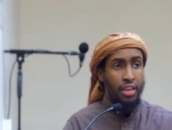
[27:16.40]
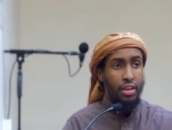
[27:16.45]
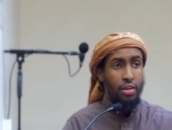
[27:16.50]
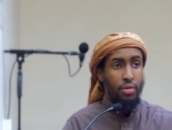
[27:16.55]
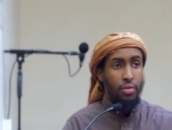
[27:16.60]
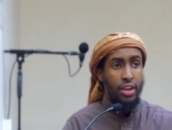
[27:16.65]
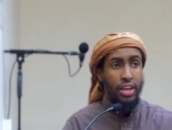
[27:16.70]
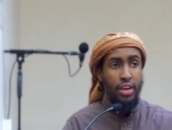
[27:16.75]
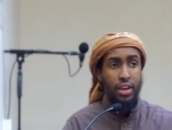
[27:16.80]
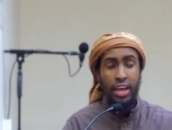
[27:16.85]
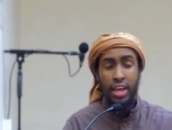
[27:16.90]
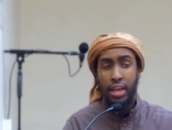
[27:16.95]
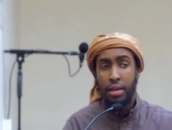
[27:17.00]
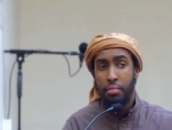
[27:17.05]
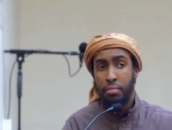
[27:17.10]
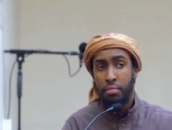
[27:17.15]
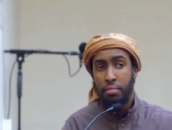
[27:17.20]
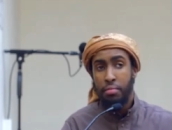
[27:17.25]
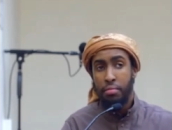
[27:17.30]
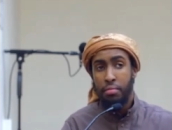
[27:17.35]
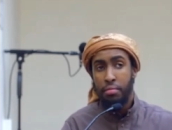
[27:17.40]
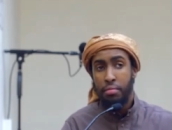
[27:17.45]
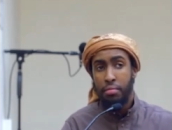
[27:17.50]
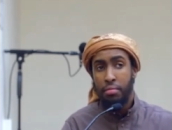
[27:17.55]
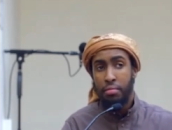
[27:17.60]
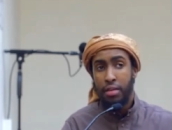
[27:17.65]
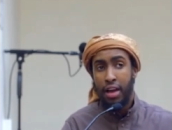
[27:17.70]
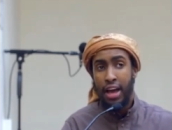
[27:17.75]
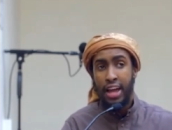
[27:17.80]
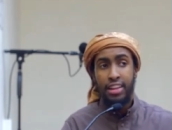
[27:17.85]
When he came,
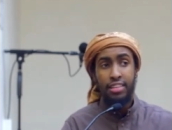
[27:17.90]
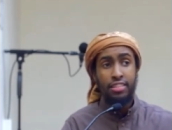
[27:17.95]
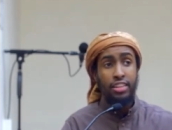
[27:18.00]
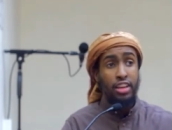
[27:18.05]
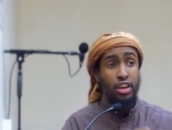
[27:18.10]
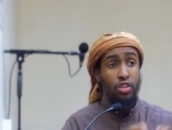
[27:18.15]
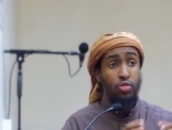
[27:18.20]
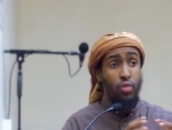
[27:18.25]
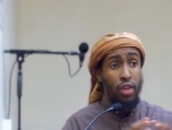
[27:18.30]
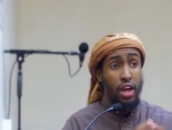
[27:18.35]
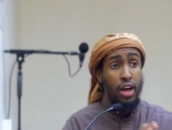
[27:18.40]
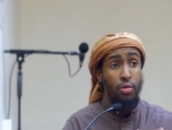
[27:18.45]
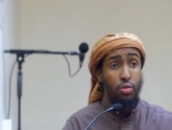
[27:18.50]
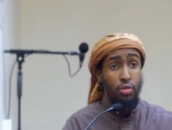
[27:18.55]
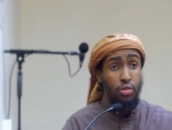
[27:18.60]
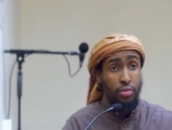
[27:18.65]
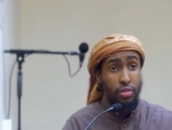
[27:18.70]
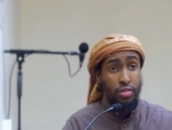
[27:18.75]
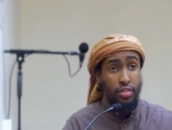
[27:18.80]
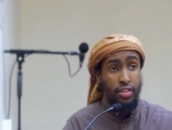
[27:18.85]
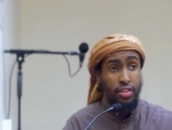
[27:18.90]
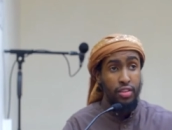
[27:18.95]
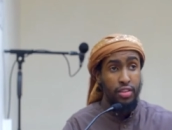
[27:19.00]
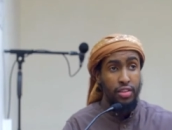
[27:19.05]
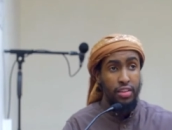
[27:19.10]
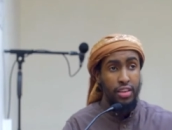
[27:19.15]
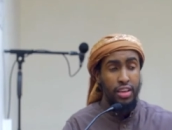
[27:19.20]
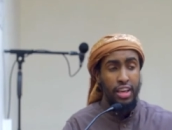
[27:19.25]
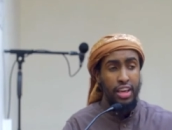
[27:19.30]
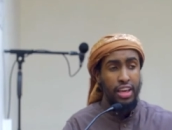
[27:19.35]
Ali said, Ya Rasul, I will do it.
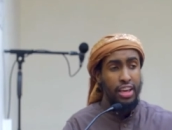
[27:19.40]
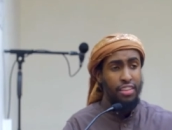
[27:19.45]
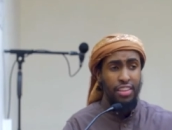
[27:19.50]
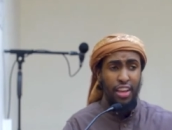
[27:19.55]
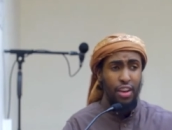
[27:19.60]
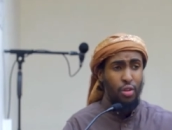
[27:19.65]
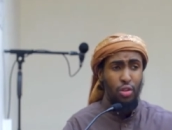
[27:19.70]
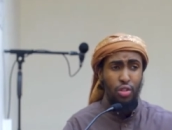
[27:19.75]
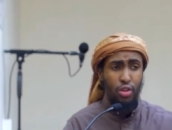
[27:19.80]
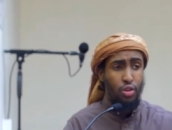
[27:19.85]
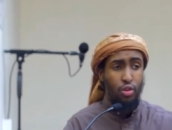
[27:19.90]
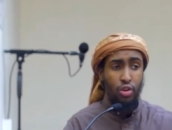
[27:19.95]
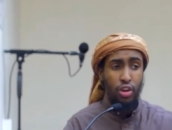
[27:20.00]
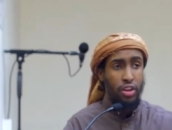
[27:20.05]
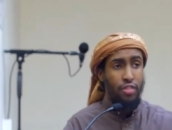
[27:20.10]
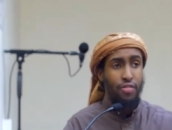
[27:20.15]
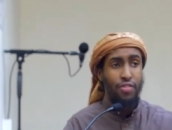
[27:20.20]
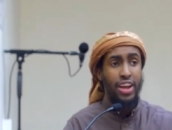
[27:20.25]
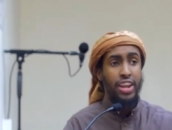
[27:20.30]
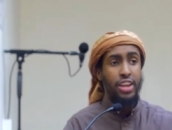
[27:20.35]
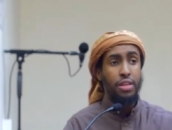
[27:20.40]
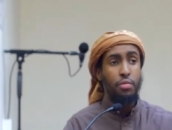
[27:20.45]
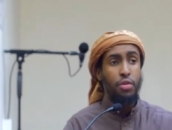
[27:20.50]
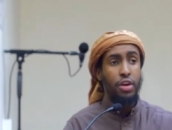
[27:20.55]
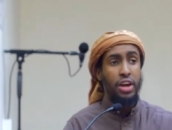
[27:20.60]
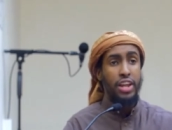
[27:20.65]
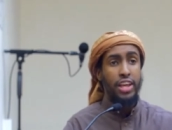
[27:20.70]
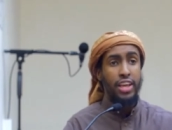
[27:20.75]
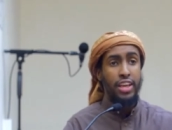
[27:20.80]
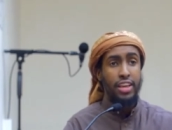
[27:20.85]
He said, I don't think you're going to find him,
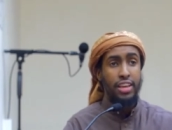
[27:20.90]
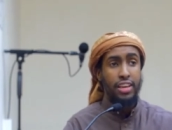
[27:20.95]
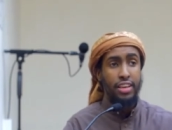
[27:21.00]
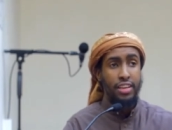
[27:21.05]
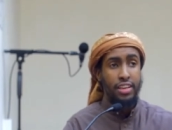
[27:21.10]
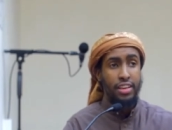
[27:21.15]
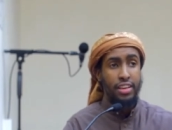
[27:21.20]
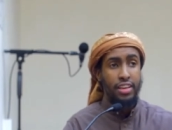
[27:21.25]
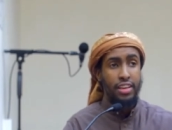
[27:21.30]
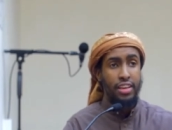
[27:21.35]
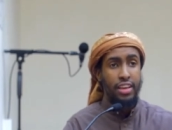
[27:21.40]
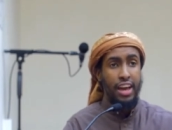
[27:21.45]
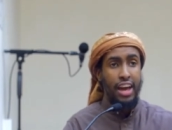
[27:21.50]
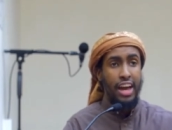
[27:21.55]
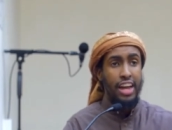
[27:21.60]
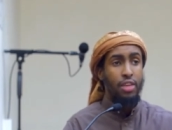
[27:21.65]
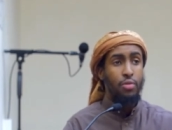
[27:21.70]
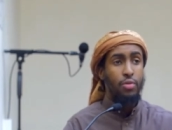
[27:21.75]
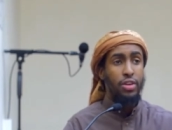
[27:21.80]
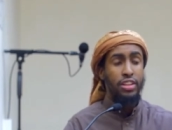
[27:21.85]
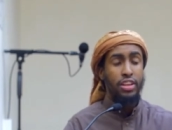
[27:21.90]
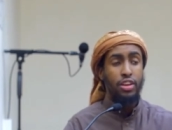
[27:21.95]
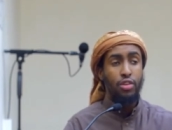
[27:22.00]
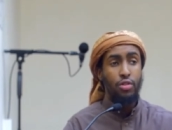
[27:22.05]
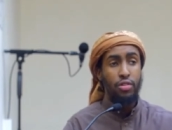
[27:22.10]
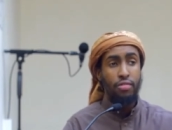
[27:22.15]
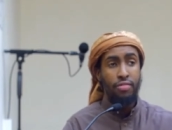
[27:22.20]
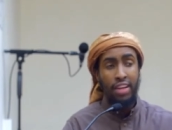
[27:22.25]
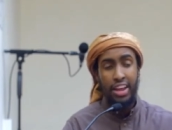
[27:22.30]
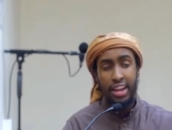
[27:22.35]
Ali. Ali went and
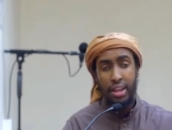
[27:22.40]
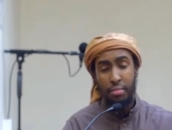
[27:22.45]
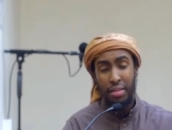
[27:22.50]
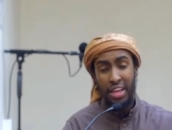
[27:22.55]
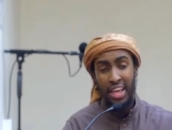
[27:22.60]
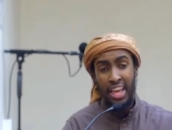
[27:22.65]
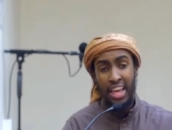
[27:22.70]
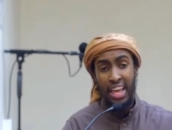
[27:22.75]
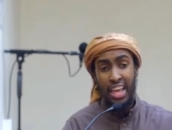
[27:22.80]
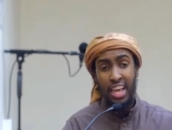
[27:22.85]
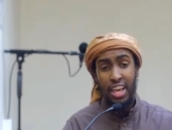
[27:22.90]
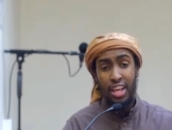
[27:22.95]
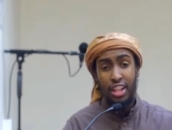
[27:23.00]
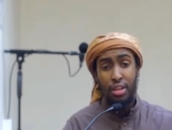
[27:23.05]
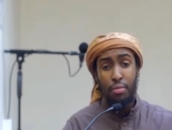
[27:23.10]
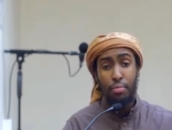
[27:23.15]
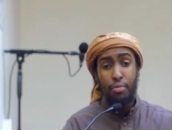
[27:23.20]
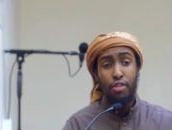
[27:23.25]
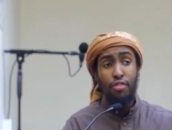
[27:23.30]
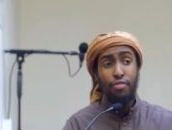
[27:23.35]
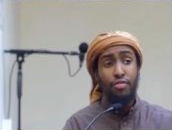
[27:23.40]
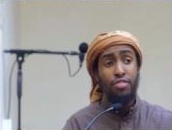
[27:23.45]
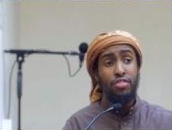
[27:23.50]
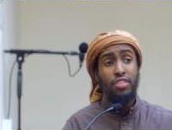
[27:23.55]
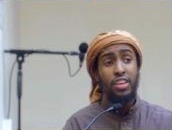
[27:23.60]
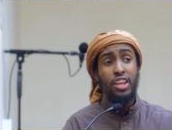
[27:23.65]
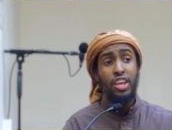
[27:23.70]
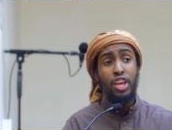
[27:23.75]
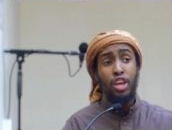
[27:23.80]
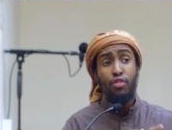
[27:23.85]
couldn't find him. The Prophet
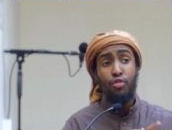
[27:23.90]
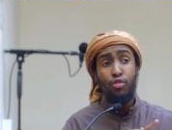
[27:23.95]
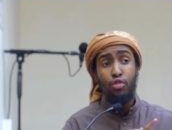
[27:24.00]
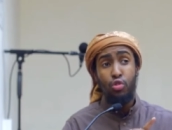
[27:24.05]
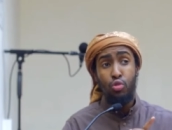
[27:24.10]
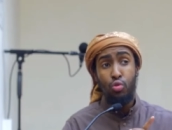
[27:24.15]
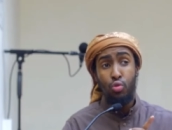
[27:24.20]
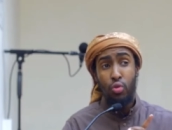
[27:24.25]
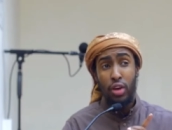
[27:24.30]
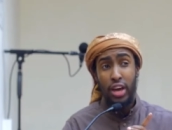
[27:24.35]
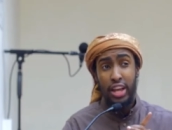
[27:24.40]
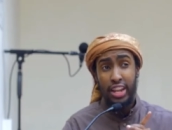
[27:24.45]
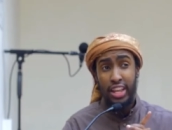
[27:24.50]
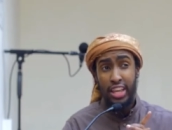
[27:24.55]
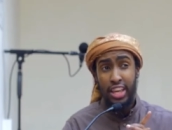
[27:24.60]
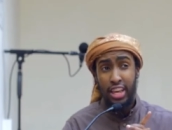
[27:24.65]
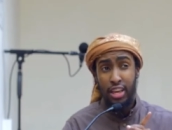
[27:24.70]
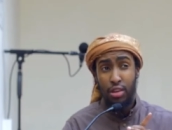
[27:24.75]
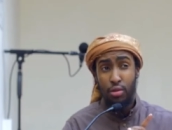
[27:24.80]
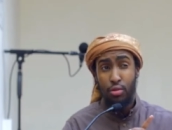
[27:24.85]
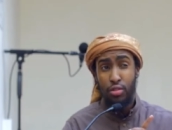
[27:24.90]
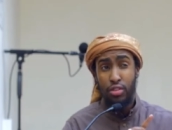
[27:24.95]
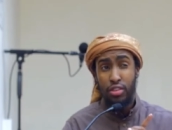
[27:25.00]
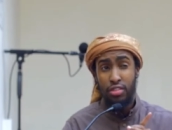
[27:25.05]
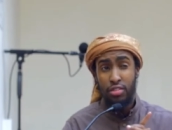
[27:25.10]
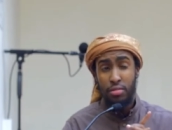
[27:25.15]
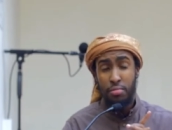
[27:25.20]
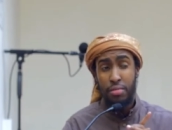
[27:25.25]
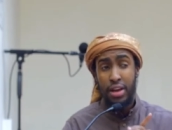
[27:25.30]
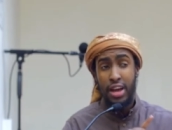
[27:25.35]
said, if you had killed
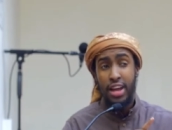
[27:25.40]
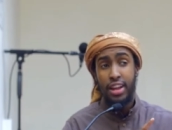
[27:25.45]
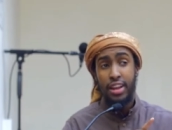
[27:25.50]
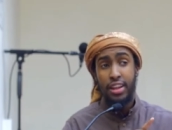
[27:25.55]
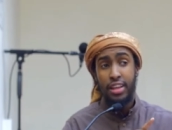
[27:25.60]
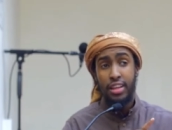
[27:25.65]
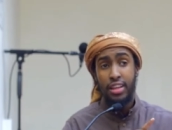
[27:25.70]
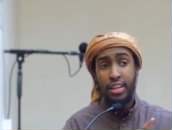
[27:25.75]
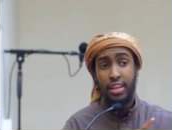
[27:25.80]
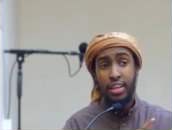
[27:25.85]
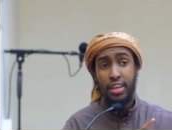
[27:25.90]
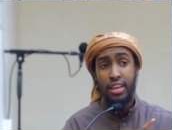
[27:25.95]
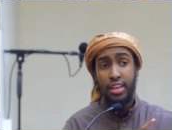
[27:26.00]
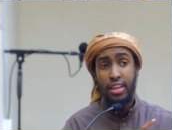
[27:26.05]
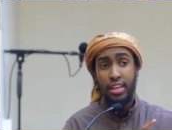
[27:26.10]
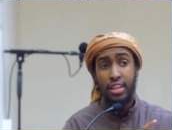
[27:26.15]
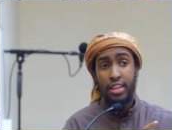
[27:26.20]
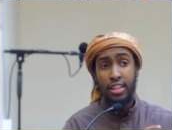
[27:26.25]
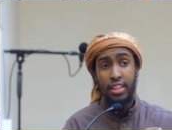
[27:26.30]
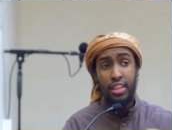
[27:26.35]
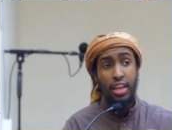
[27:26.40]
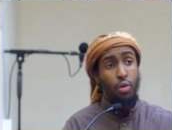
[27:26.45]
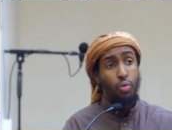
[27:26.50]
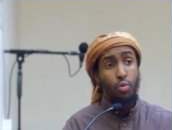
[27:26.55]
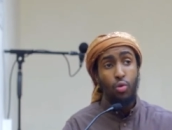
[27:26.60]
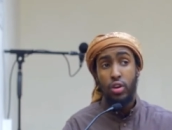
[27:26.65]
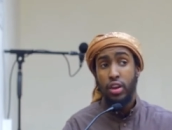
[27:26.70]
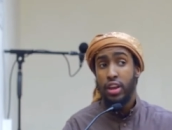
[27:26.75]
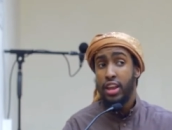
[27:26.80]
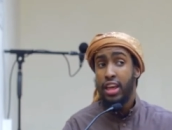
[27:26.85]
this man, there
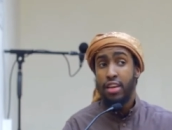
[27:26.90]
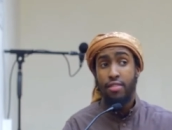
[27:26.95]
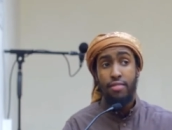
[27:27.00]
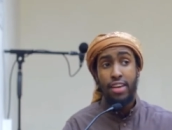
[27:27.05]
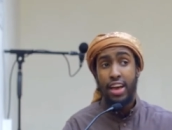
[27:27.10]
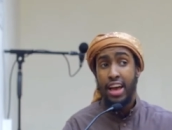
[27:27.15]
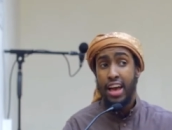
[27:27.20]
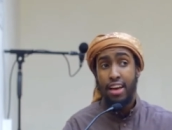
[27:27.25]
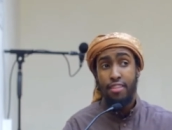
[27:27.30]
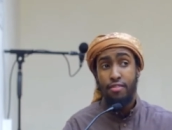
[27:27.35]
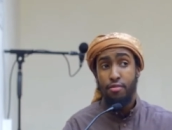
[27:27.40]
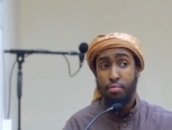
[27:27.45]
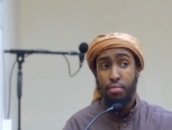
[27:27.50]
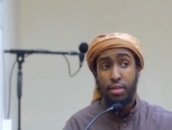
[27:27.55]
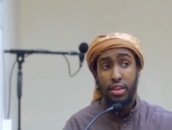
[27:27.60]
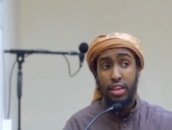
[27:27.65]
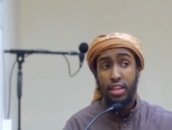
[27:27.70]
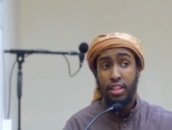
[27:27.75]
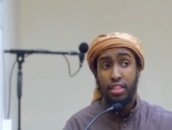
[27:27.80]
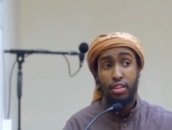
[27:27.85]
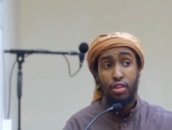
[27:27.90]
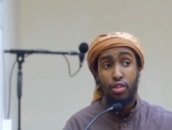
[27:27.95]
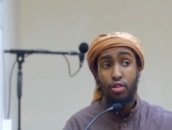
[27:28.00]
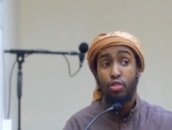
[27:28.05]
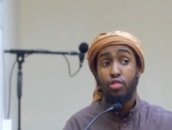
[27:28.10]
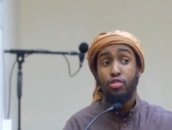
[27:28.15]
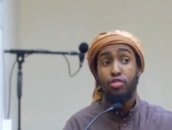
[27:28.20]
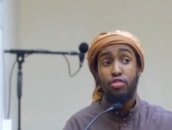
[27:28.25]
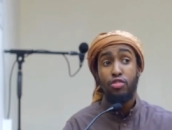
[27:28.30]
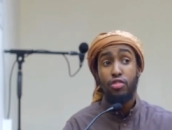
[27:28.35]
would never have been the
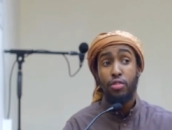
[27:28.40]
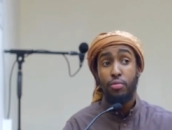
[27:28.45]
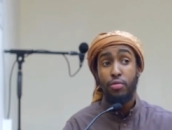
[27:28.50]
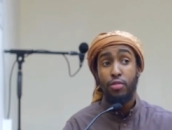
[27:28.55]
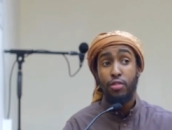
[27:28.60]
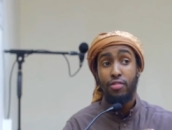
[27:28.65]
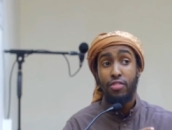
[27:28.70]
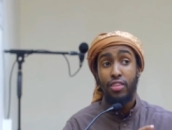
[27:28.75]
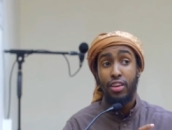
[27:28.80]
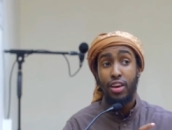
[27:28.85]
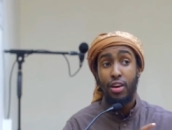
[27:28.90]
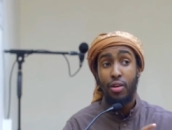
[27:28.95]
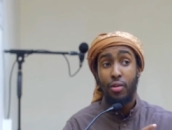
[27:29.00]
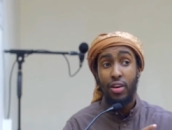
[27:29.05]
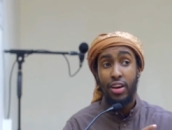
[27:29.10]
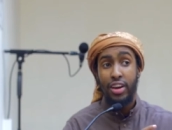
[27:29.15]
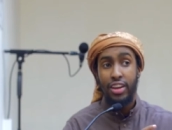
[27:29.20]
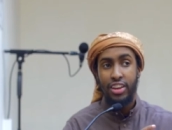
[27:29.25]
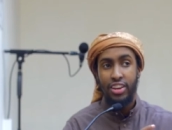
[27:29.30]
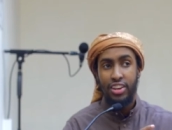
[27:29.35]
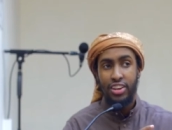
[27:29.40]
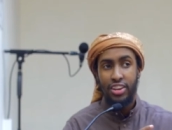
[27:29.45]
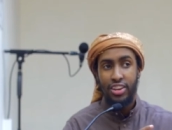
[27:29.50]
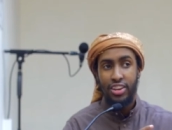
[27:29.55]
concept of the Khawarij.